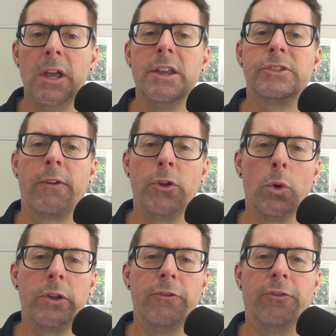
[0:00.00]
So if you're
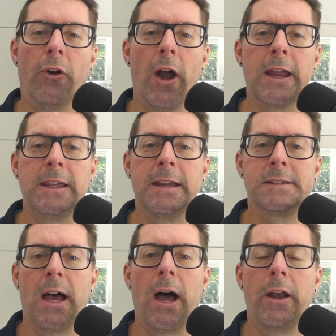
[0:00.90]
looking for a
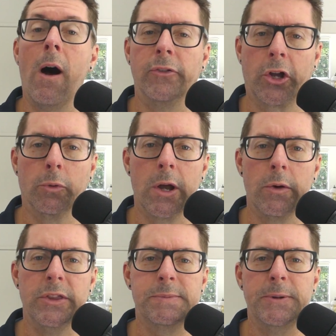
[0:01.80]
kickstart of a career
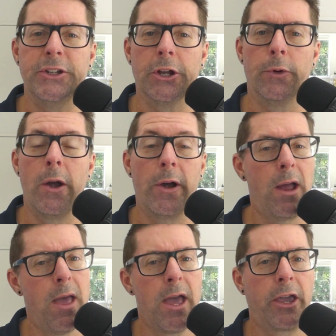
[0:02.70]
in this particular area,